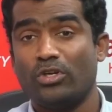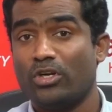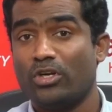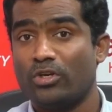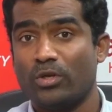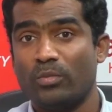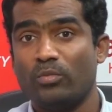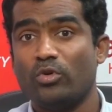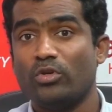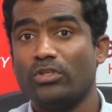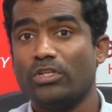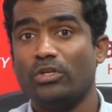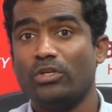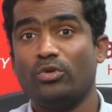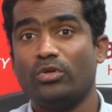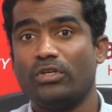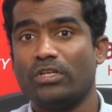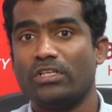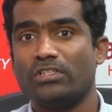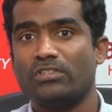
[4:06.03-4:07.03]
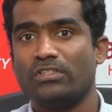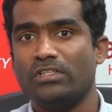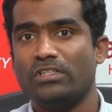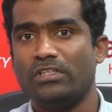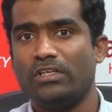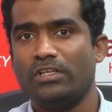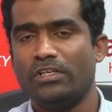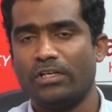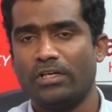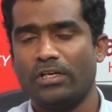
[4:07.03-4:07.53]
you are not removing the uterus
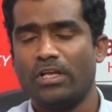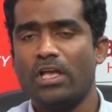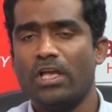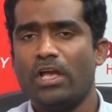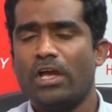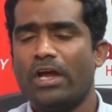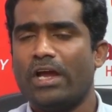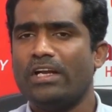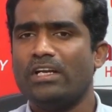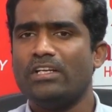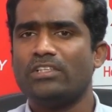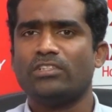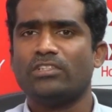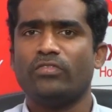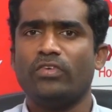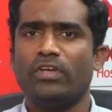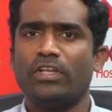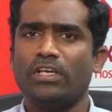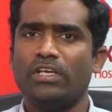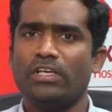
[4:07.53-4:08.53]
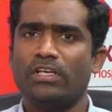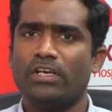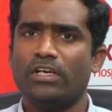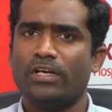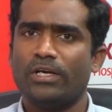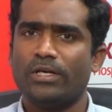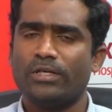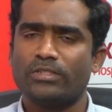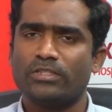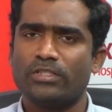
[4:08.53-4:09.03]
here. And it's a
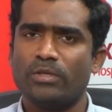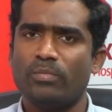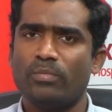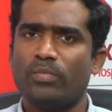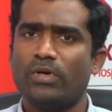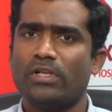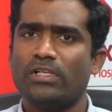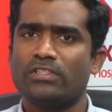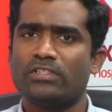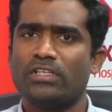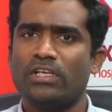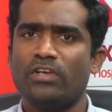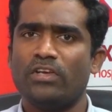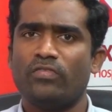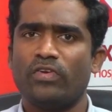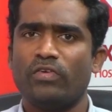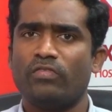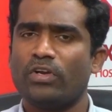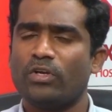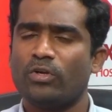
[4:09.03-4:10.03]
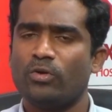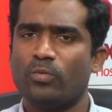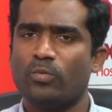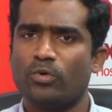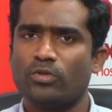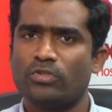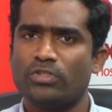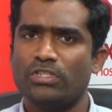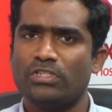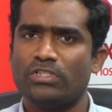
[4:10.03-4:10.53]
very simple, safe, effective
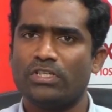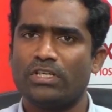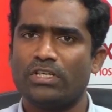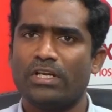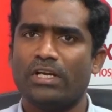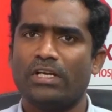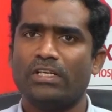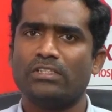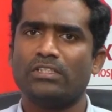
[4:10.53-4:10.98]
procedure.